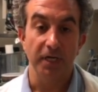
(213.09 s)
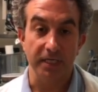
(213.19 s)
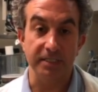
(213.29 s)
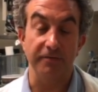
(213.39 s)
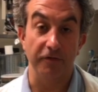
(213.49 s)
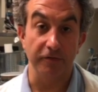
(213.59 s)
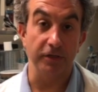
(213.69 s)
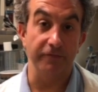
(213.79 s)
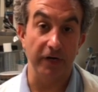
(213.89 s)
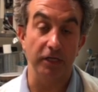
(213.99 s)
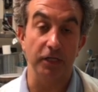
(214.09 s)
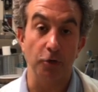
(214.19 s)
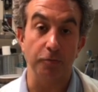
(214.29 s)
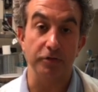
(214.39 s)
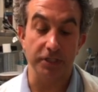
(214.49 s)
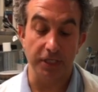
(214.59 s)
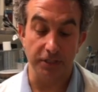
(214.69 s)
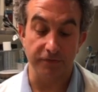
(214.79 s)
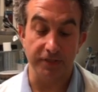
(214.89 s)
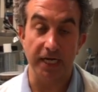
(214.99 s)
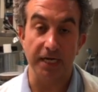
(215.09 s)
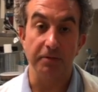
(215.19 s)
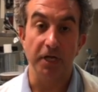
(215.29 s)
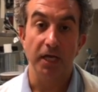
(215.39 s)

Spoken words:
except for a very low percentage of time.